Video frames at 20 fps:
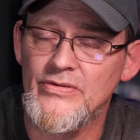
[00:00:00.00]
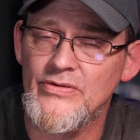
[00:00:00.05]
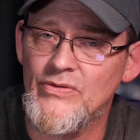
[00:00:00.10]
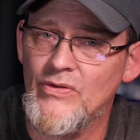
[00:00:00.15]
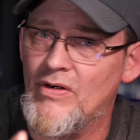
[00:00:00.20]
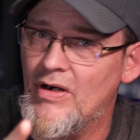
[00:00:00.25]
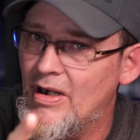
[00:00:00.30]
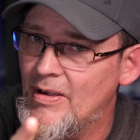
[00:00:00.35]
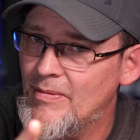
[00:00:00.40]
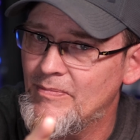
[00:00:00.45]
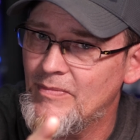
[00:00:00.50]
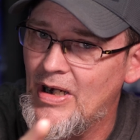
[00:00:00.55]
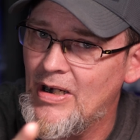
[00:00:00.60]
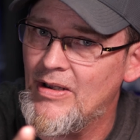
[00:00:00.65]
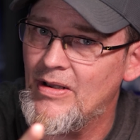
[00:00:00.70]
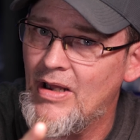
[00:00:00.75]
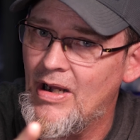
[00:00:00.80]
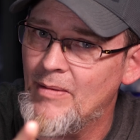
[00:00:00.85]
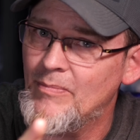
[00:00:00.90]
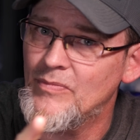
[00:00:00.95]
so I'm
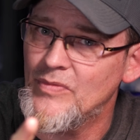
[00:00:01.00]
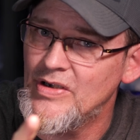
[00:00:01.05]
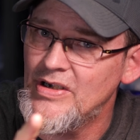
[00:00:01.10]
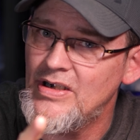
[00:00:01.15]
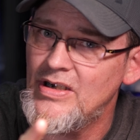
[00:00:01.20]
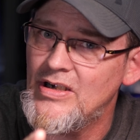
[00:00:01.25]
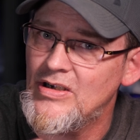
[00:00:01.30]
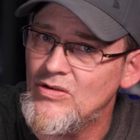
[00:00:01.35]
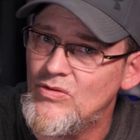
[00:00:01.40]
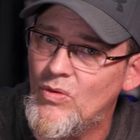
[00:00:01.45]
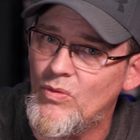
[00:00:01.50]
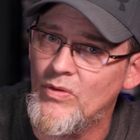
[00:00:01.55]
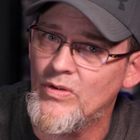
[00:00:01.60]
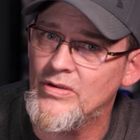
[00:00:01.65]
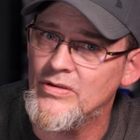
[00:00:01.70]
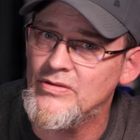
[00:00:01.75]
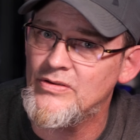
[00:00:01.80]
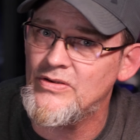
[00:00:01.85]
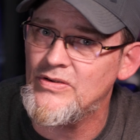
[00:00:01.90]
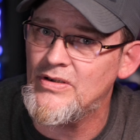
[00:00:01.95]
I, I'm leaning
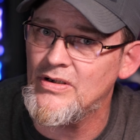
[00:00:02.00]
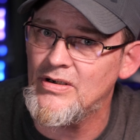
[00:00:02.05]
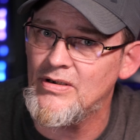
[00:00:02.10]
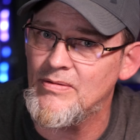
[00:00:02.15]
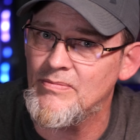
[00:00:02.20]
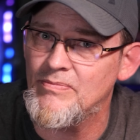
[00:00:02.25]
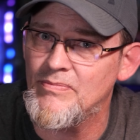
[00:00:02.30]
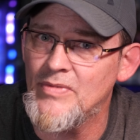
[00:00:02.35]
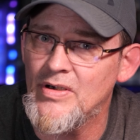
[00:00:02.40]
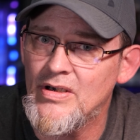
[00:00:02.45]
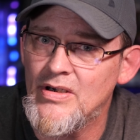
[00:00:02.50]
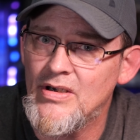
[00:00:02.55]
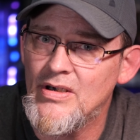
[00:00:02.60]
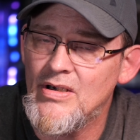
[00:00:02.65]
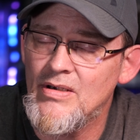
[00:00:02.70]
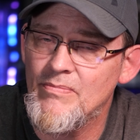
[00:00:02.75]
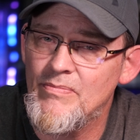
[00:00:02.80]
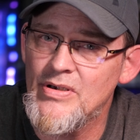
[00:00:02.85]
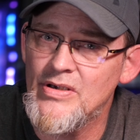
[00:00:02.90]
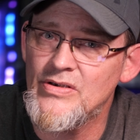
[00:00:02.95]
towards the
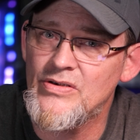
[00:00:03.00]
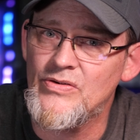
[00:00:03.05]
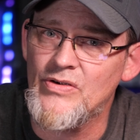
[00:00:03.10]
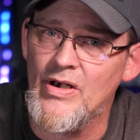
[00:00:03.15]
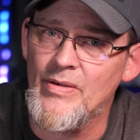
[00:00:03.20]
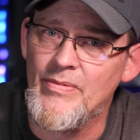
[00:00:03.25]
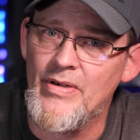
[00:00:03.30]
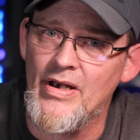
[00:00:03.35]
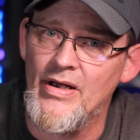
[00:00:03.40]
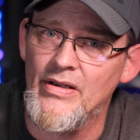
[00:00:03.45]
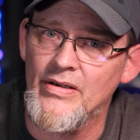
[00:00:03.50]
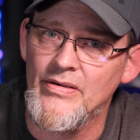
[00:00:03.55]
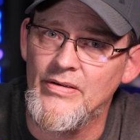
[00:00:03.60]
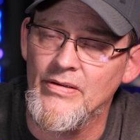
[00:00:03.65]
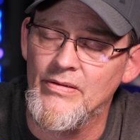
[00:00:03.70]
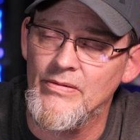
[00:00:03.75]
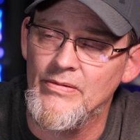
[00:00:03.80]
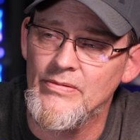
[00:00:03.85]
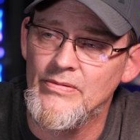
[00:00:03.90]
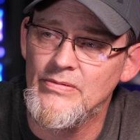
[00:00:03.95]
pinstripe
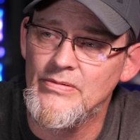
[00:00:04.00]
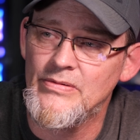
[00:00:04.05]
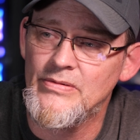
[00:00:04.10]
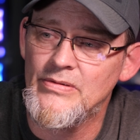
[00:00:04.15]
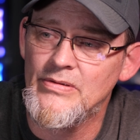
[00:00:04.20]
calico,